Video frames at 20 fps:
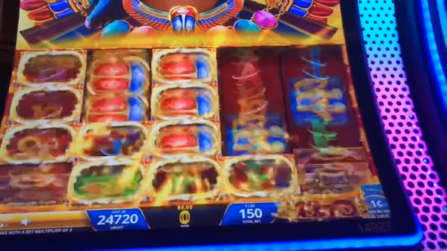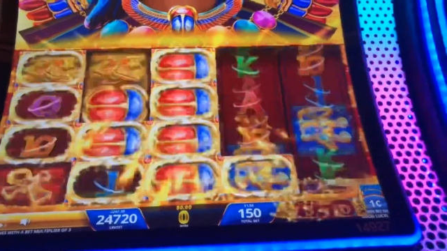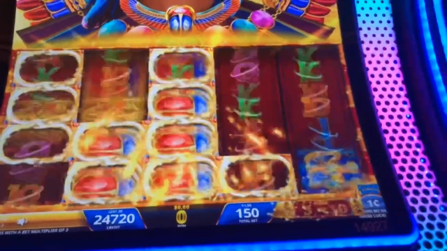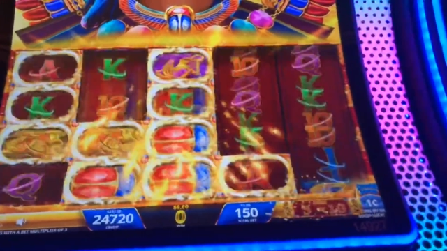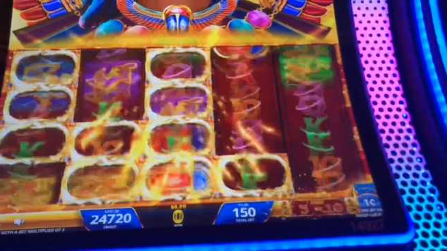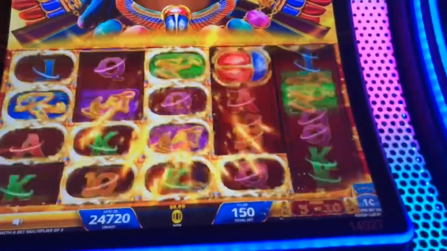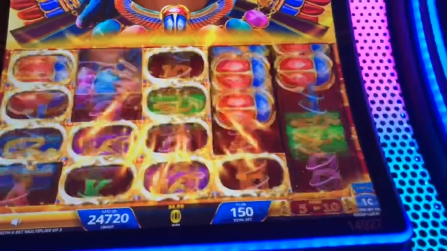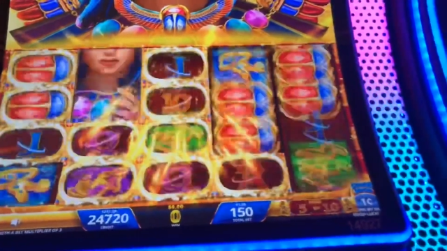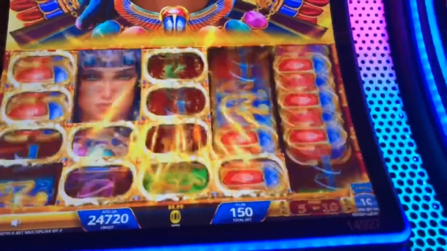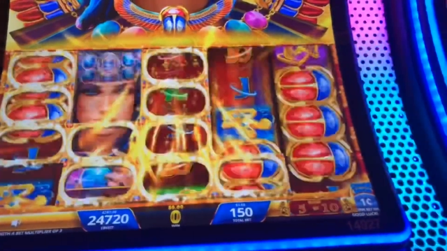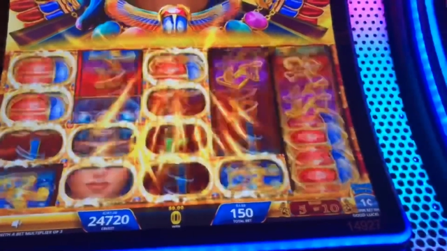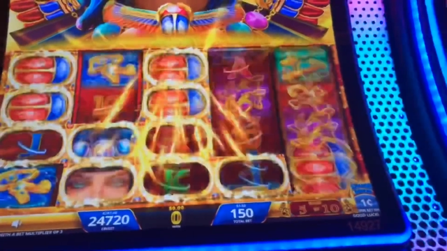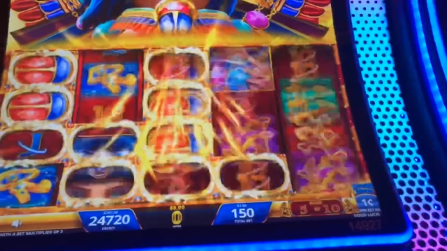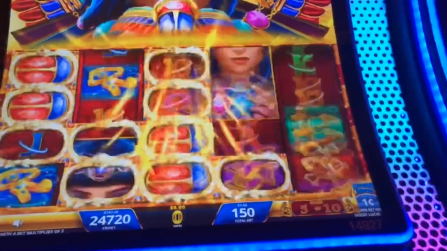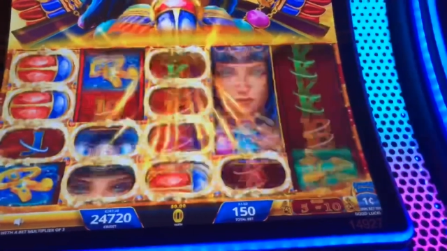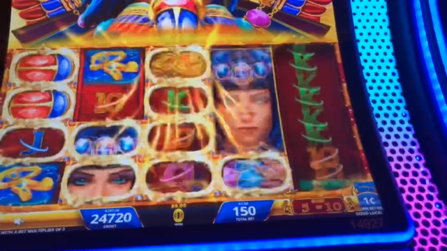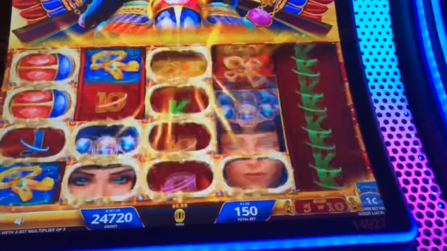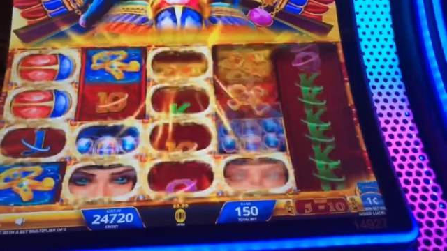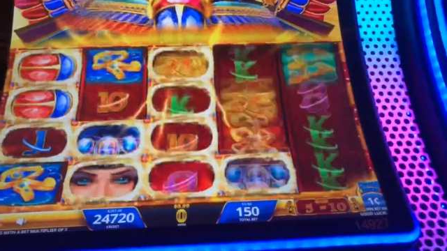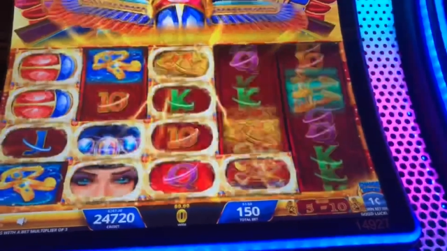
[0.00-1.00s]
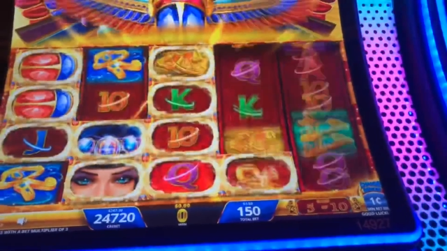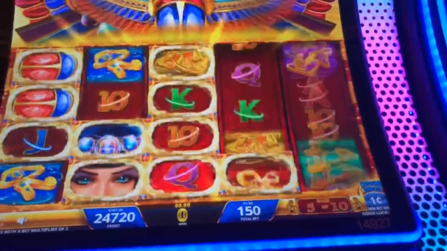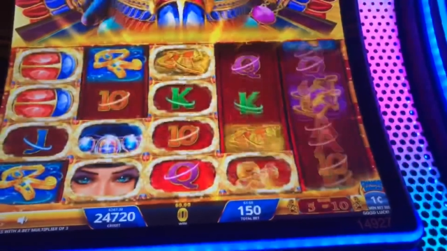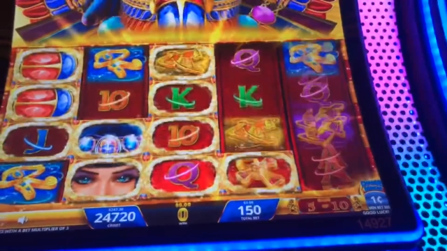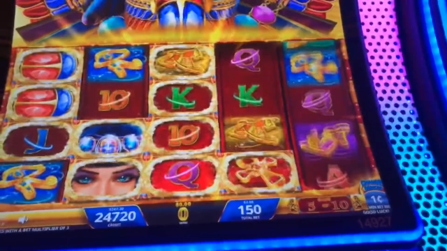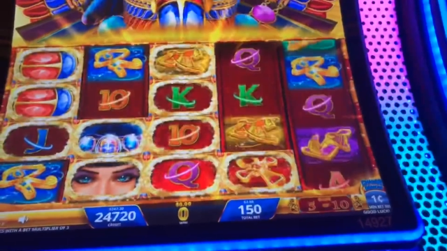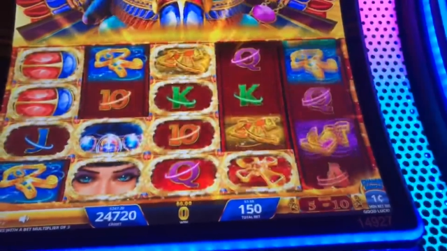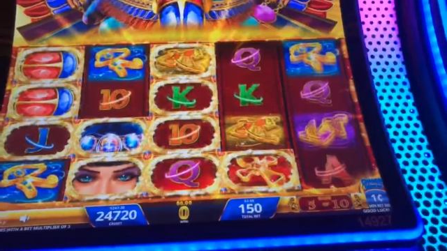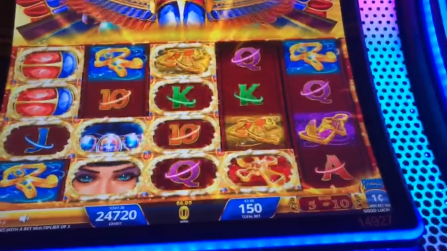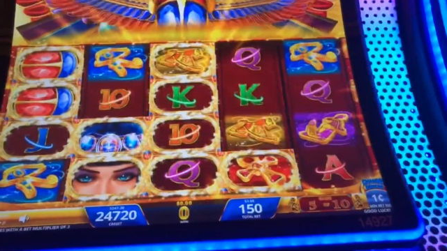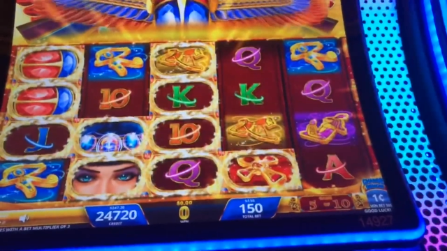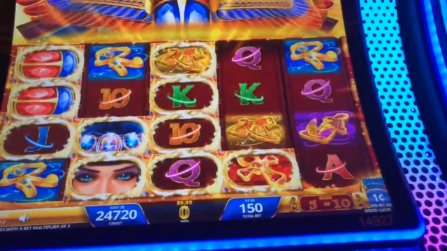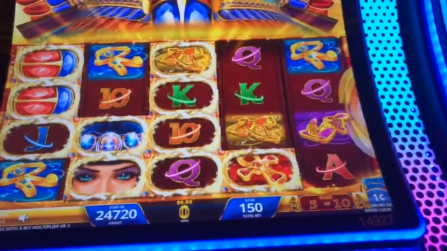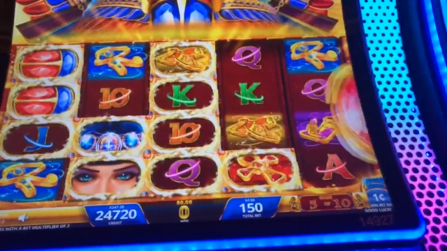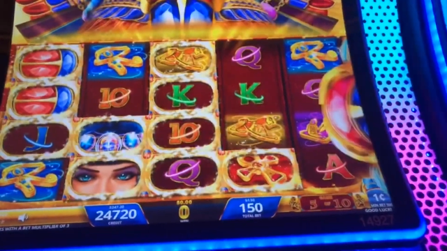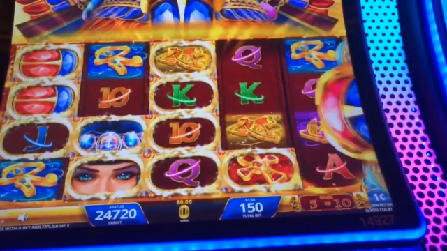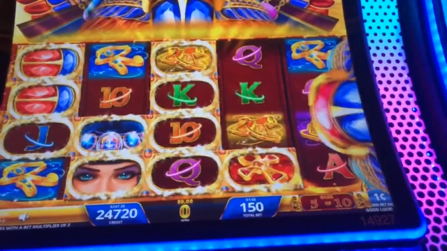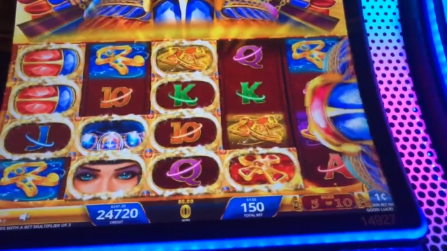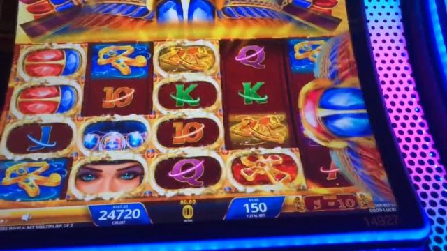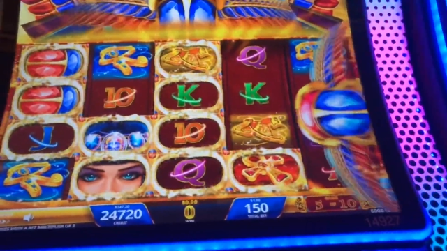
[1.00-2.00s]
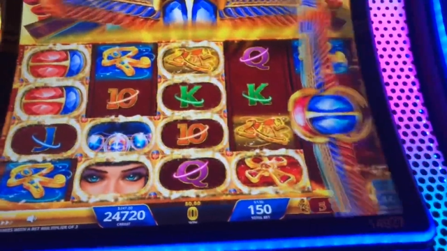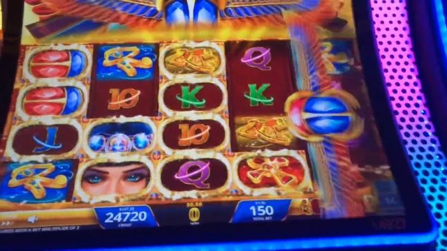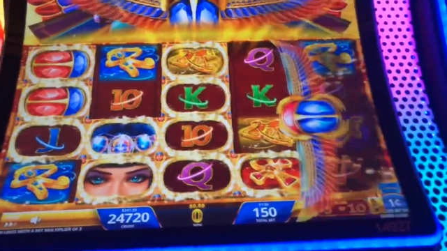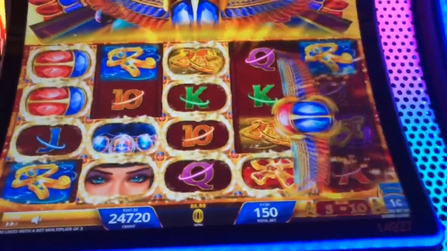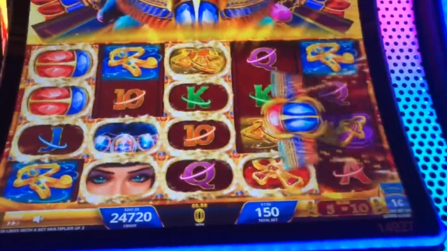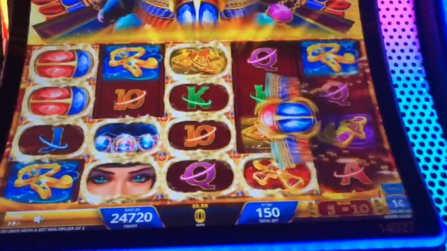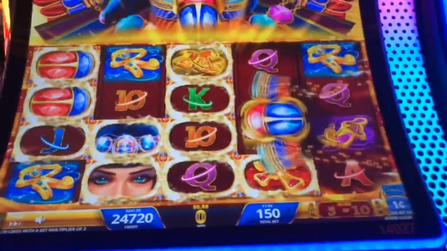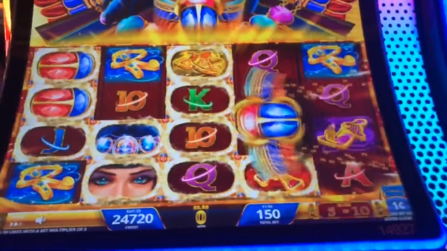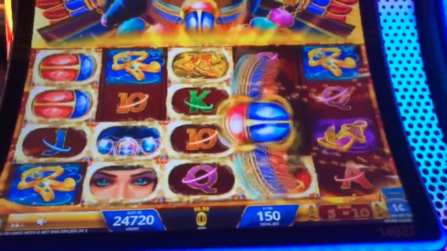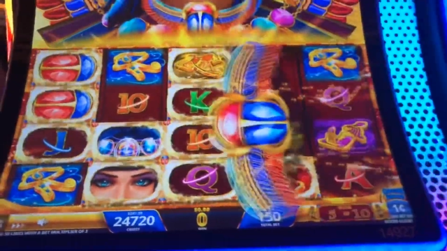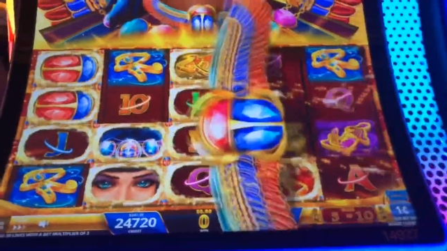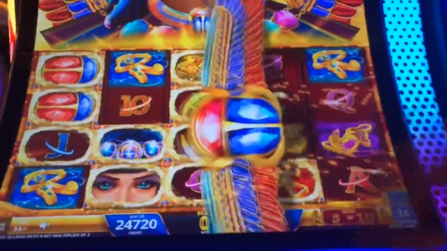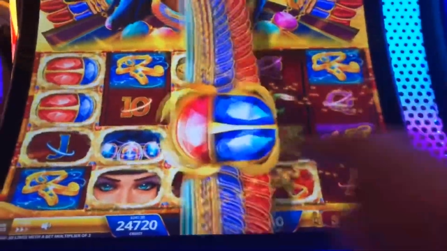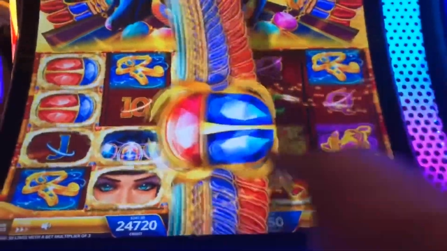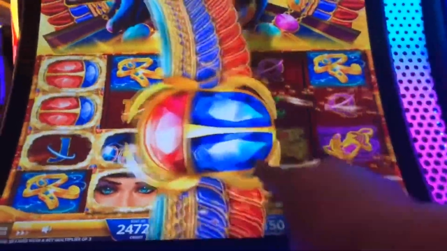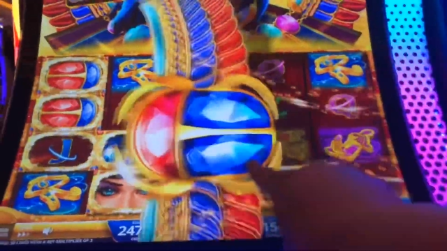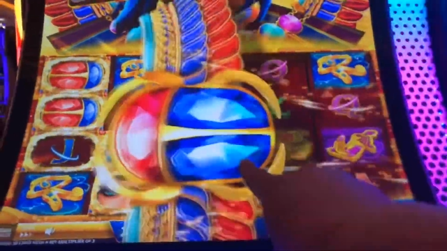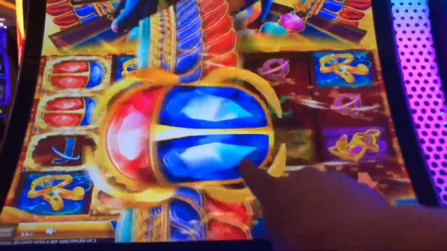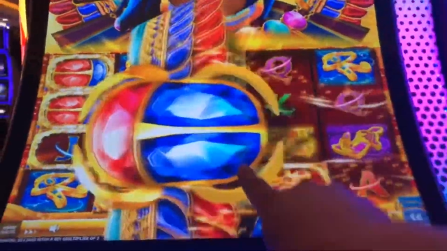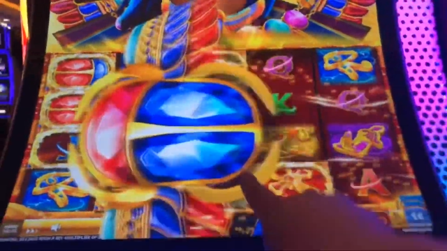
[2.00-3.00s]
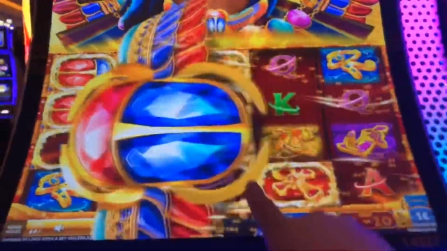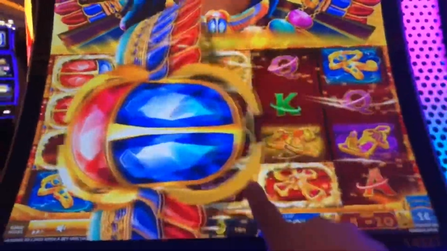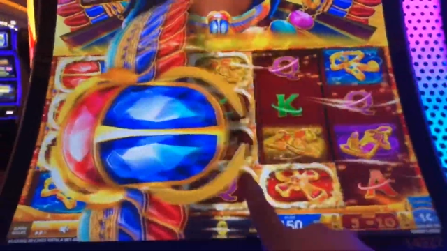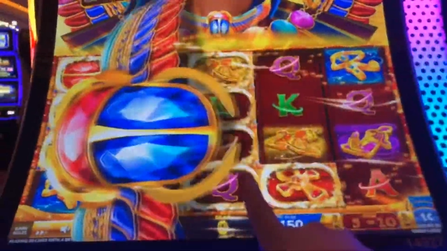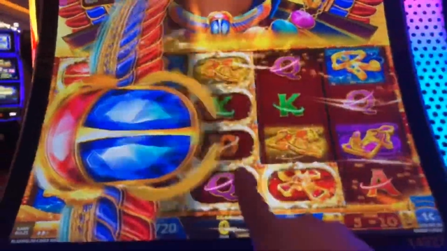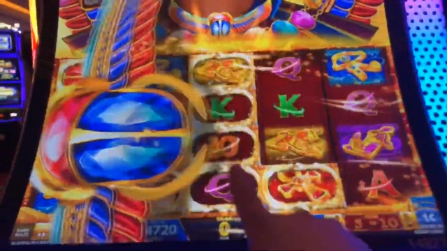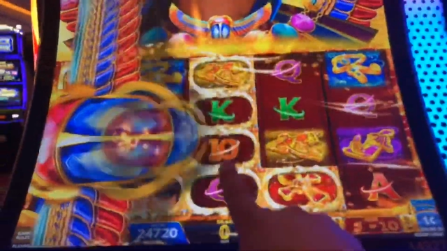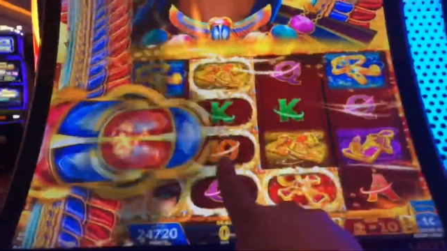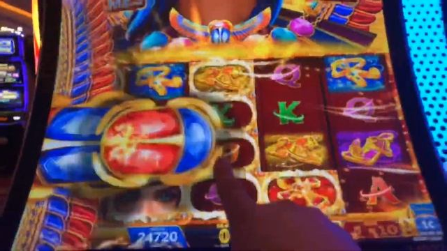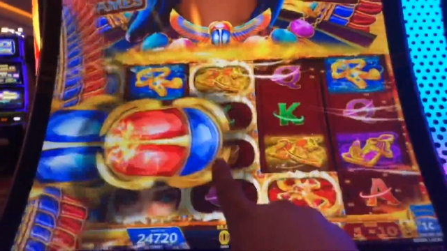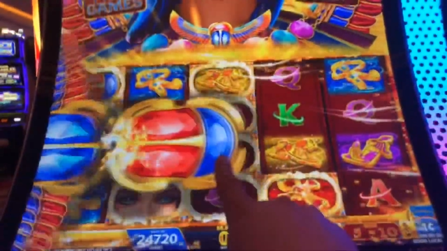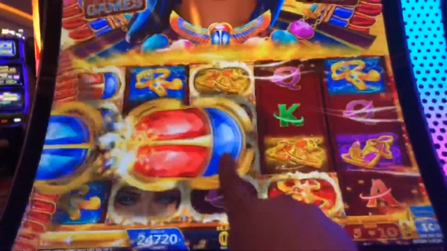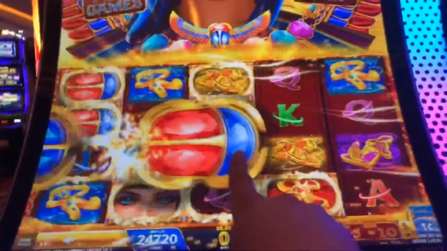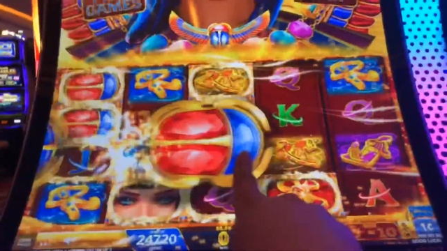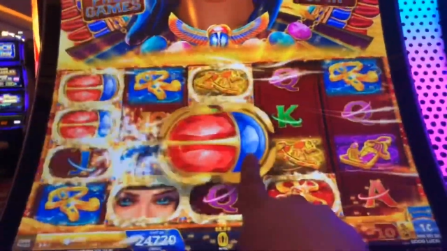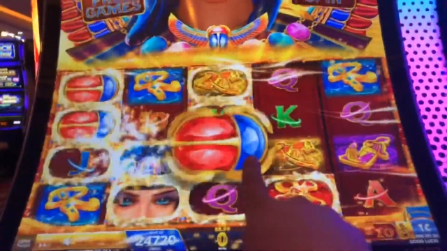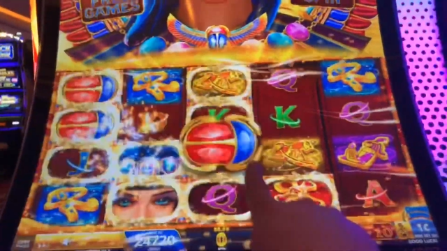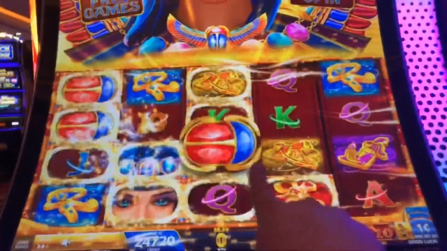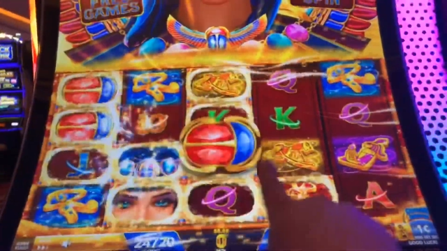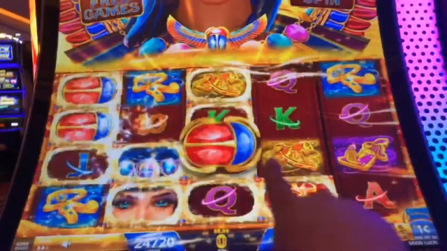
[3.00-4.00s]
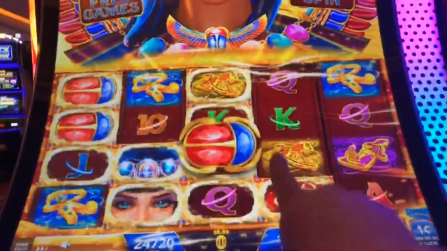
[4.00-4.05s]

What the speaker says: (no speaker visible)